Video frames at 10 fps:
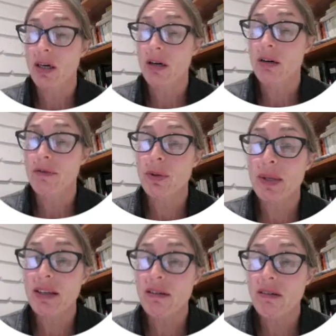
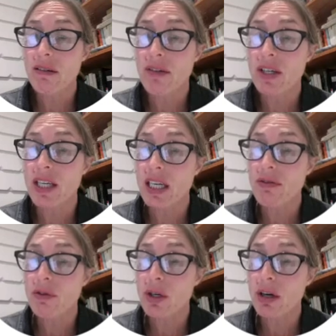viewing the need
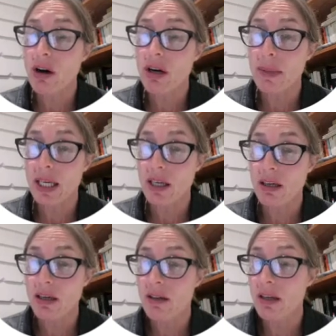for an economy
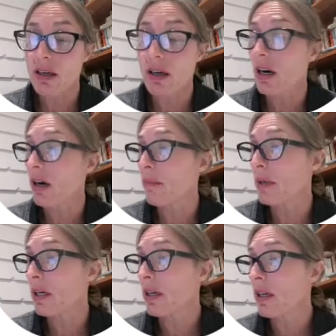that
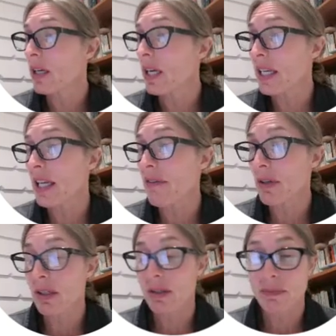
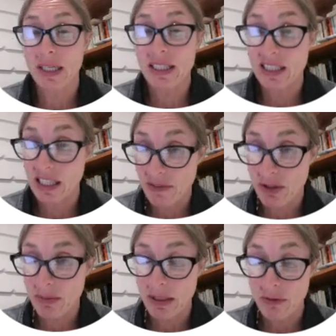is
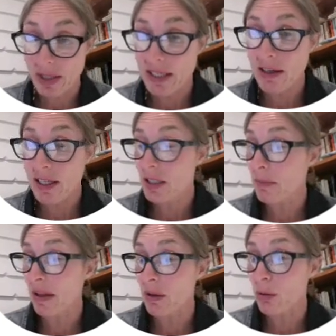inevitably regulated
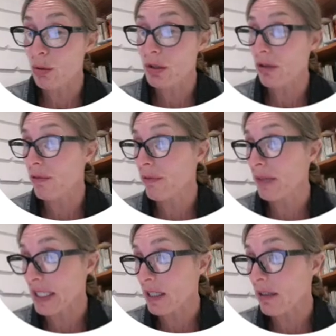by the laws of
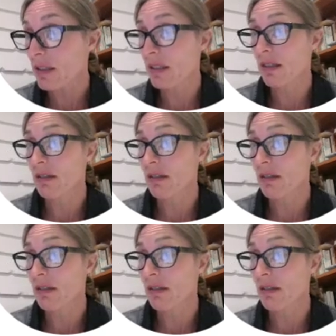physics.